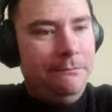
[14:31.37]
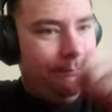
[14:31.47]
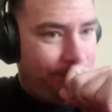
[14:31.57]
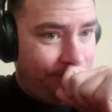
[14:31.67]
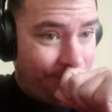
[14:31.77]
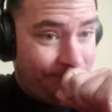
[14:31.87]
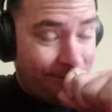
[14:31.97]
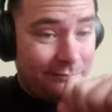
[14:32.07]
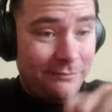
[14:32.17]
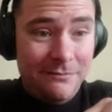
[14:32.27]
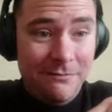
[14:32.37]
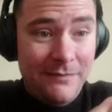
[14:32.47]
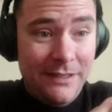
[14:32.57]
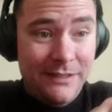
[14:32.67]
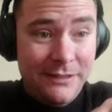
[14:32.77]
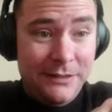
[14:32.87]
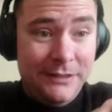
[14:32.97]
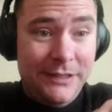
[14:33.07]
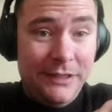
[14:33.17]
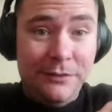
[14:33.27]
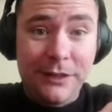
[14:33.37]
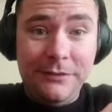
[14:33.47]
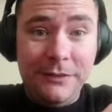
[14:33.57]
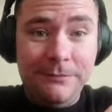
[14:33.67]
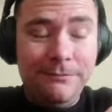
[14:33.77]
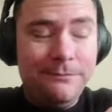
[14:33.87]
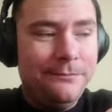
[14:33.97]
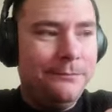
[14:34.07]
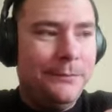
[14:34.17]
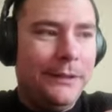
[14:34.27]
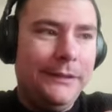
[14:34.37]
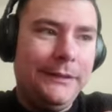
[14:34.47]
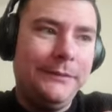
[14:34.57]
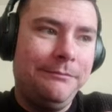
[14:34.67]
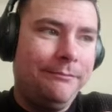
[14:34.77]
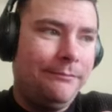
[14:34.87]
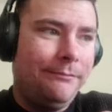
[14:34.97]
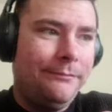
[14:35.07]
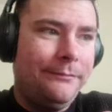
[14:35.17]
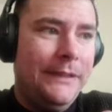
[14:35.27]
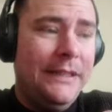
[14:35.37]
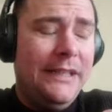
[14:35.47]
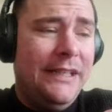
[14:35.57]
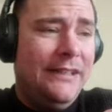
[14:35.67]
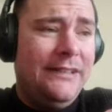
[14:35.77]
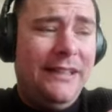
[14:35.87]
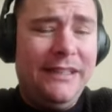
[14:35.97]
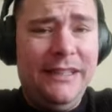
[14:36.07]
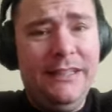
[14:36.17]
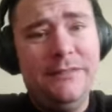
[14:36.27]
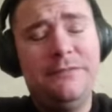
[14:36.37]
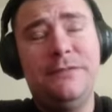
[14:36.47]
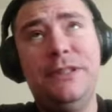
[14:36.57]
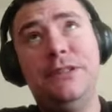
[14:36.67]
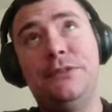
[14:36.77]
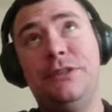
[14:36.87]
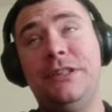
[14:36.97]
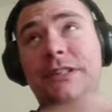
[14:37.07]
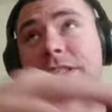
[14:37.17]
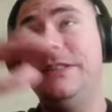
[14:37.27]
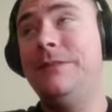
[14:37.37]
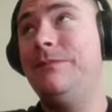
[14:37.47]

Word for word: it's gonna take forever, but then again, we usually